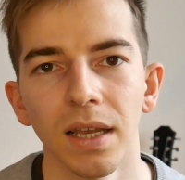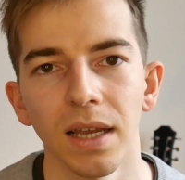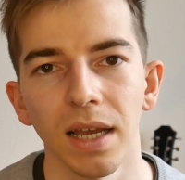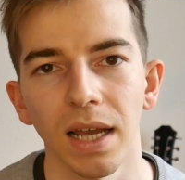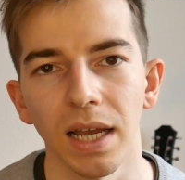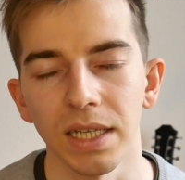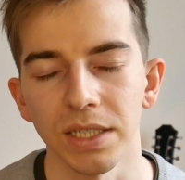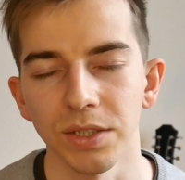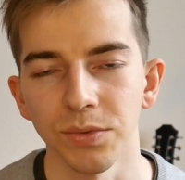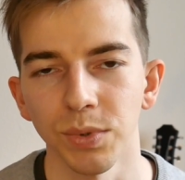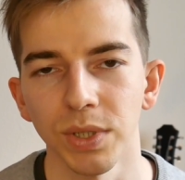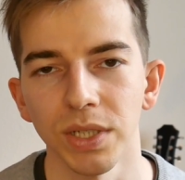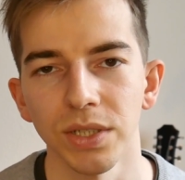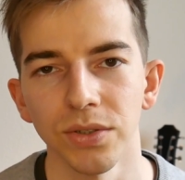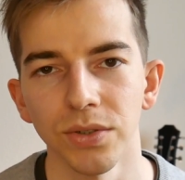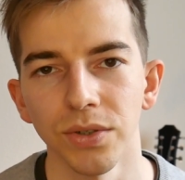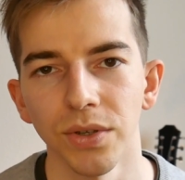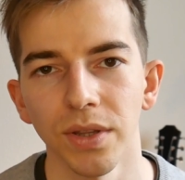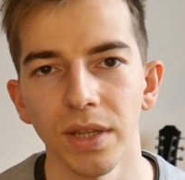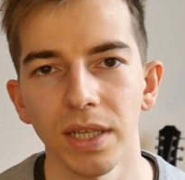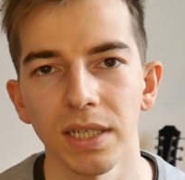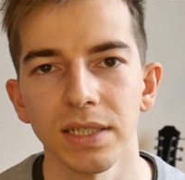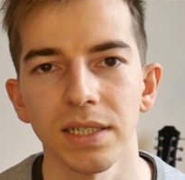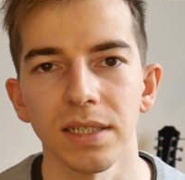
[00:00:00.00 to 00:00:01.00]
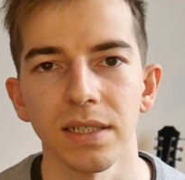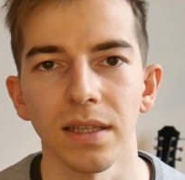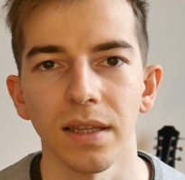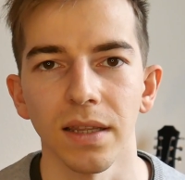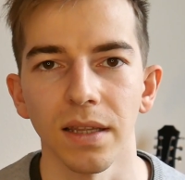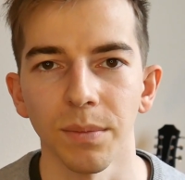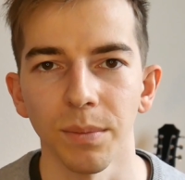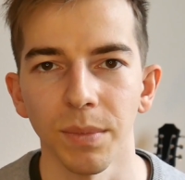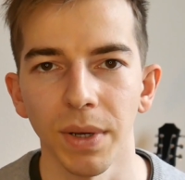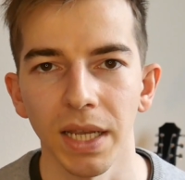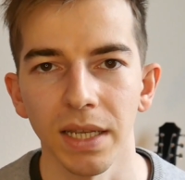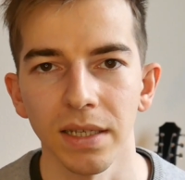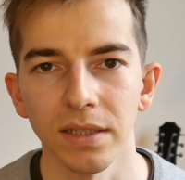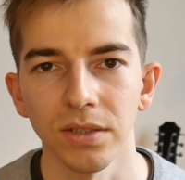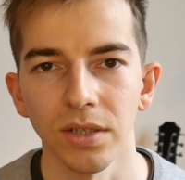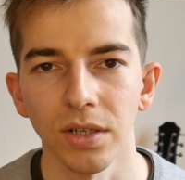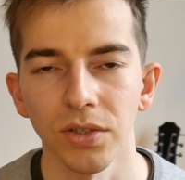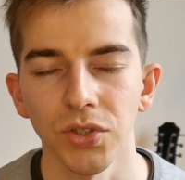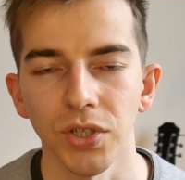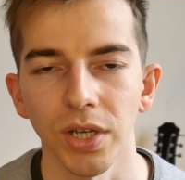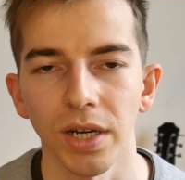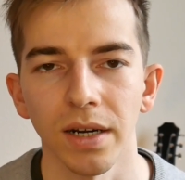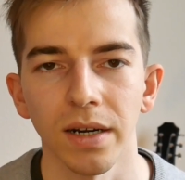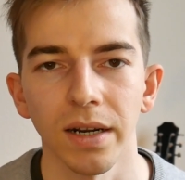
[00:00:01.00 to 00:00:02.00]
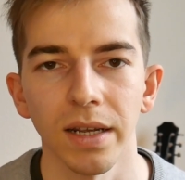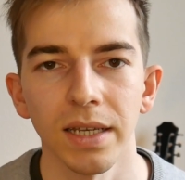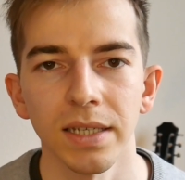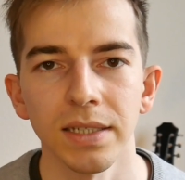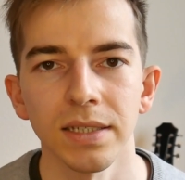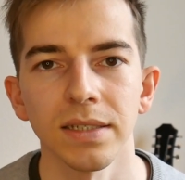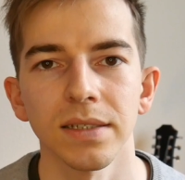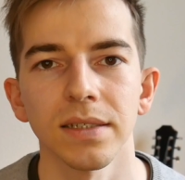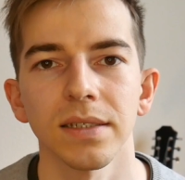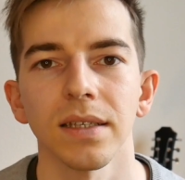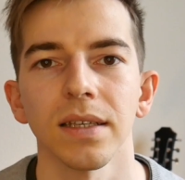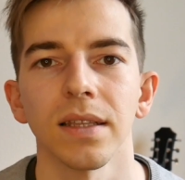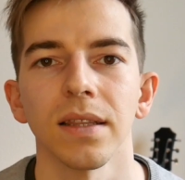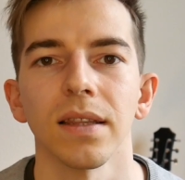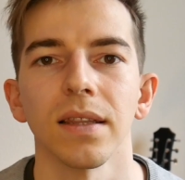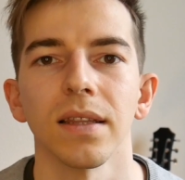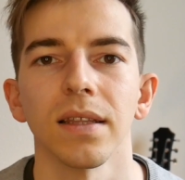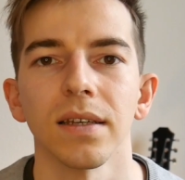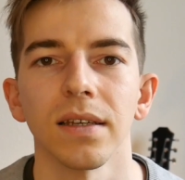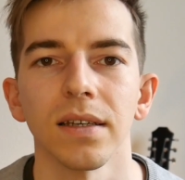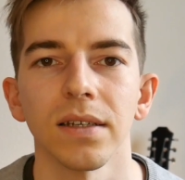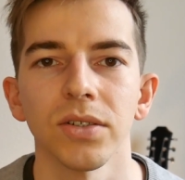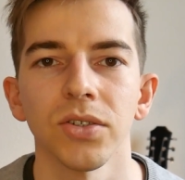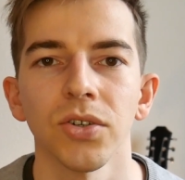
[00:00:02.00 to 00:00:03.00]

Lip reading: as we do this in the main.rs in the